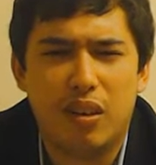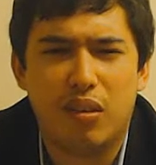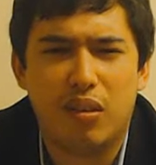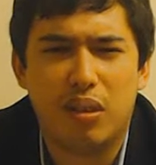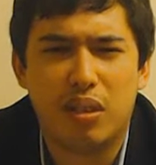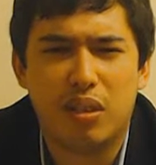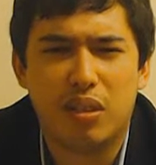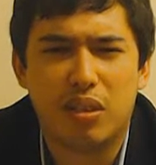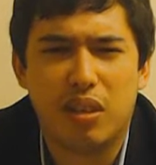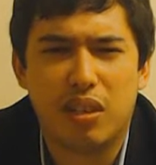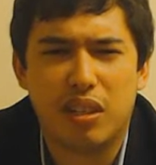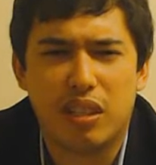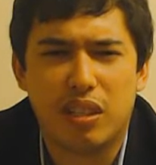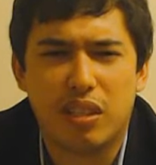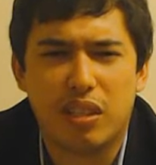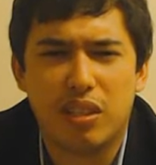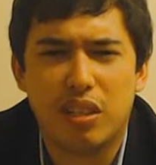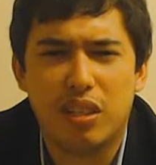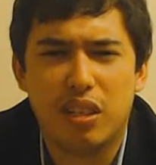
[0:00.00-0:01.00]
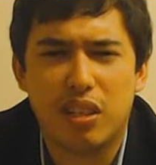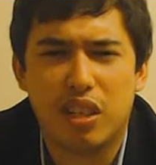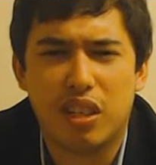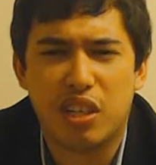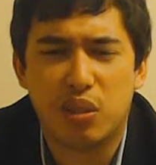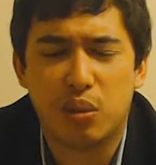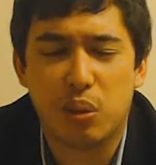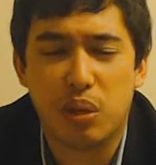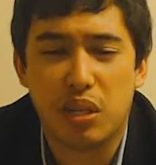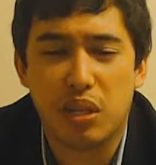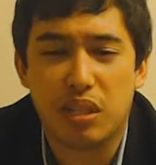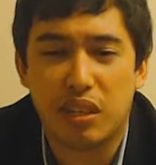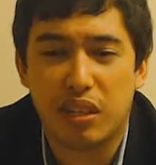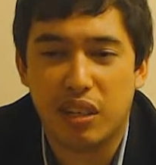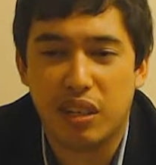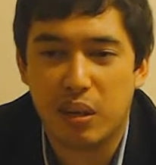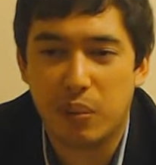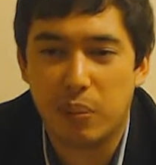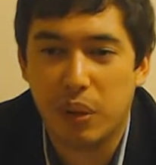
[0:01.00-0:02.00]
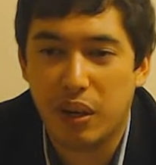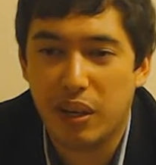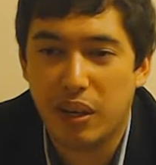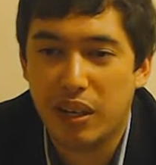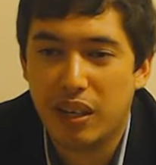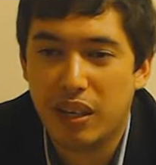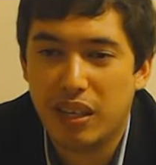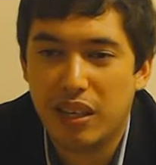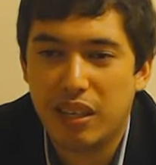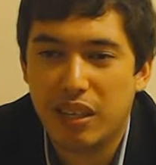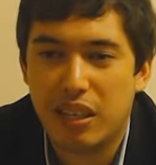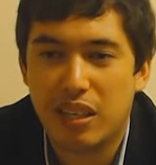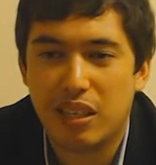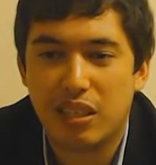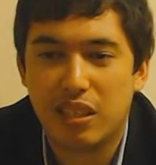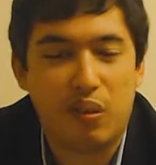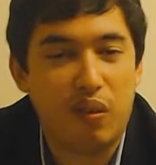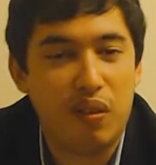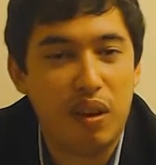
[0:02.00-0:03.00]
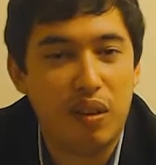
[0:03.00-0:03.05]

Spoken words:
of designing circuits recently, but this